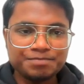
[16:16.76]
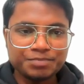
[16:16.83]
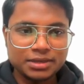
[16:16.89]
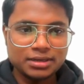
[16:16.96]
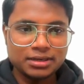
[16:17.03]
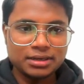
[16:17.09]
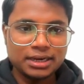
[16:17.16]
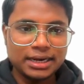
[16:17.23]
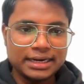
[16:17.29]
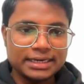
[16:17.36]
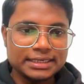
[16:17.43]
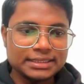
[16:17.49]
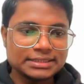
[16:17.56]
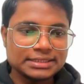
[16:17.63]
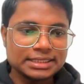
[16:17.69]

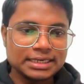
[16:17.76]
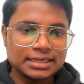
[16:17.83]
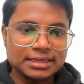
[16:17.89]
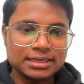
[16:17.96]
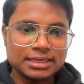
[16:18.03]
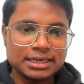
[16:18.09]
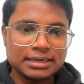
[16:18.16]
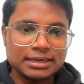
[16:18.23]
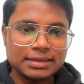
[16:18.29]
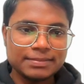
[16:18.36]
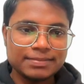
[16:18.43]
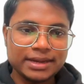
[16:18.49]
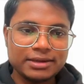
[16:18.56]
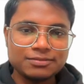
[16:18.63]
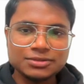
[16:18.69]
added this
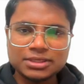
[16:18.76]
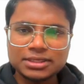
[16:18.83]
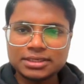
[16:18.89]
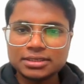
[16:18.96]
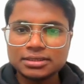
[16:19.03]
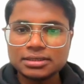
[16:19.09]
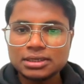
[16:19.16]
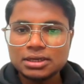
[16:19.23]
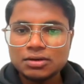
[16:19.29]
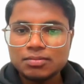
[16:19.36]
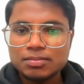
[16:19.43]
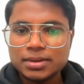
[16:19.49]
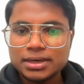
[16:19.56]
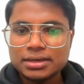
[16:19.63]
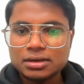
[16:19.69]
reply option here.
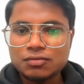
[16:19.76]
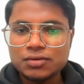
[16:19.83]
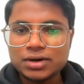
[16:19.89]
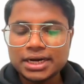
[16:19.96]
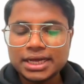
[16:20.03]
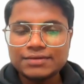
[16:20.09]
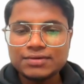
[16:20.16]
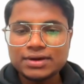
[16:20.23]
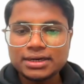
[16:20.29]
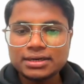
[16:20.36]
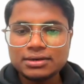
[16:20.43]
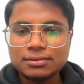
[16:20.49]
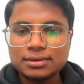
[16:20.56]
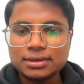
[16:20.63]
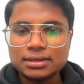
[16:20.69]
But now what I want
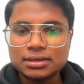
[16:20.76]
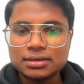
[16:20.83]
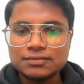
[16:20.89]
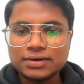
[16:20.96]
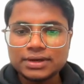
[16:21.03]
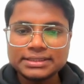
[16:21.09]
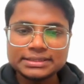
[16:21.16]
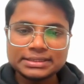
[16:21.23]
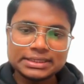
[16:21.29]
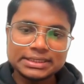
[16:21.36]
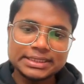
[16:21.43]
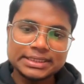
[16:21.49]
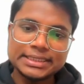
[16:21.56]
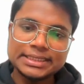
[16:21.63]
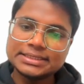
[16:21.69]

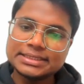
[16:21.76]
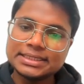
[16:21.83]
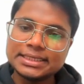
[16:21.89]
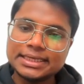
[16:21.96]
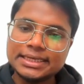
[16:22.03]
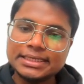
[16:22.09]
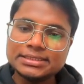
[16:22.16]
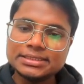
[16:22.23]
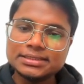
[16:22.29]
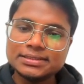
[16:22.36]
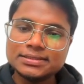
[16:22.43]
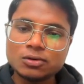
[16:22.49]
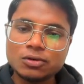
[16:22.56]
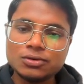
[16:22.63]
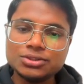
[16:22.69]
that is that is
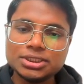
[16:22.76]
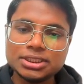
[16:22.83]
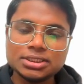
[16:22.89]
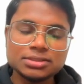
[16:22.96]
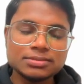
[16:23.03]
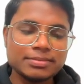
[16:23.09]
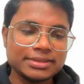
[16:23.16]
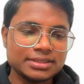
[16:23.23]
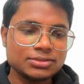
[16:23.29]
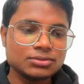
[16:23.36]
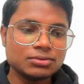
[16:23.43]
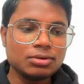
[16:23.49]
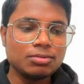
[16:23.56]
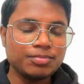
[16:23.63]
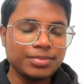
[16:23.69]
this on change method
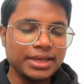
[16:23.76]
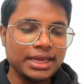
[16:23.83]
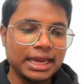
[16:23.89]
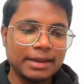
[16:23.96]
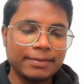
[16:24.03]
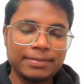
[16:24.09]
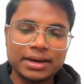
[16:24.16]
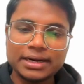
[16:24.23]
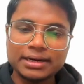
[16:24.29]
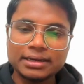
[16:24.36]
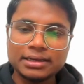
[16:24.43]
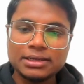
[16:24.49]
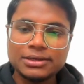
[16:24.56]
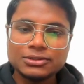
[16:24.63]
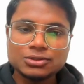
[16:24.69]
should be applied,
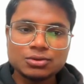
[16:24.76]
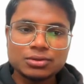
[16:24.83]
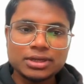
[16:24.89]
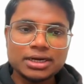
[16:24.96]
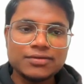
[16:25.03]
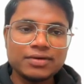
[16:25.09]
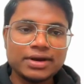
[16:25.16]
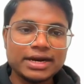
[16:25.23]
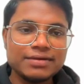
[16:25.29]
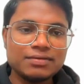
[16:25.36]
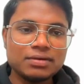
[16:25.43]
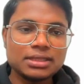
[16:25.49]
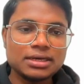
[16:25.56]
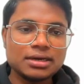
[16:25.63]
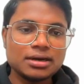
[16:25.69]
so that
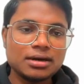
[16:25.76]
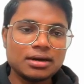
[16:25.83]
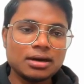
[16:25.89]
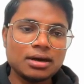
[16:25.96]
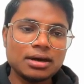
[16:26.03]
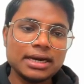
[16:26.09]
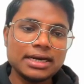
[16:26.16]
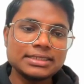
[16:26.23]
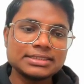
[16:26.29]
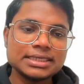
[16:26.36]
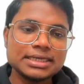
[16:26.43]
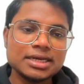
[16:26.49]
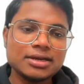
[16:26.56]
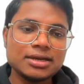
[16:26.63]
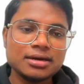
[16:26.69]
whatever the let's
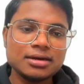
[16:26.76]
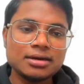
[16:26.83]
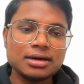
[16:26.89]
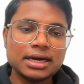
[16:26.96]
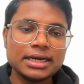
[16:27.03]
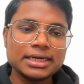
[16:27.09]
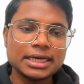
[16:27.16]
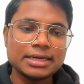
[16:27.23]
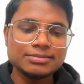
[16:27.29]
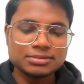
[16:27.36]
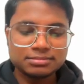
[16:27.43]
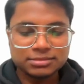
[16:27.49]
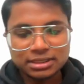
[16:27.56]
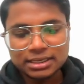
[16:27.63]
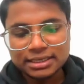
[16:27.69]
say I type
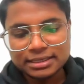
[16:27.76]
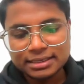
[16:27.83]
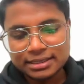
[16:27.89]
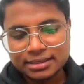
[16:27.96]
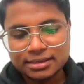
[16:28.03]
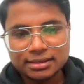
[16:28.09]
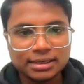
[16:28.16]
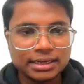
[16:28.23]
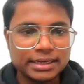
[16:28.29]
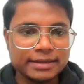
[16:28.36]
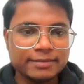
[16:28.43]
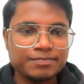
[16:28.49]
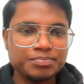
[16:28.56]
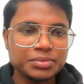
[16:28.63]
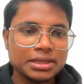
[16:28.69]
something like
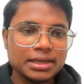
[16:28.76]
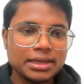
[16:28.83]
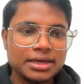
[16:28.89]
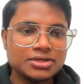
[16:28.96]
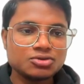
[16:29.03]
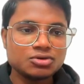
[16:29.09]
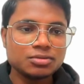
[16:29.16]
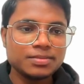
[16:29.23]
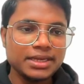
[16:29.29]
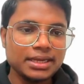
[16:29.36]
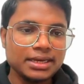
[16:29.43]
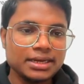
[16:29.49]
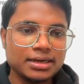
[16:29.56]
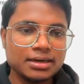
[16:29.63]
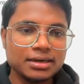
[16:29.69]
hi, it should be
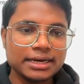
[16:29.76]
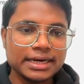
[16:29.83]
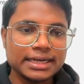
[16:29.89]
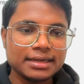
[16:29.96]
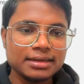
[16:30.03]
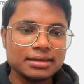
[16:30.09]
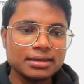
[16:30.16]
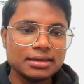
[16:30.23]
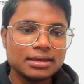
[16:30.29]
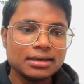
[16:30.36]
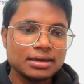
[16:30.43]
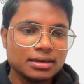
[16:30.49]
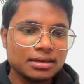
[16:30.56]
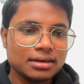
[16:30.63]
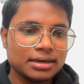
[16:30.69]
getting
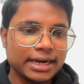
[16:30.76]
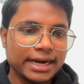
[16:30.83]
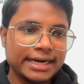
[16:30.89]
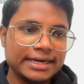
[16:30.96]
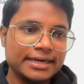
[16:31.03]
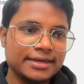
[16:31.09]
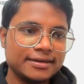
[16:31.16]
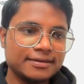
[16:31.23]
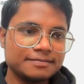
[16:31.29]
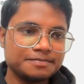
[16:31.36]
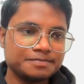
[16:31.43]
added here.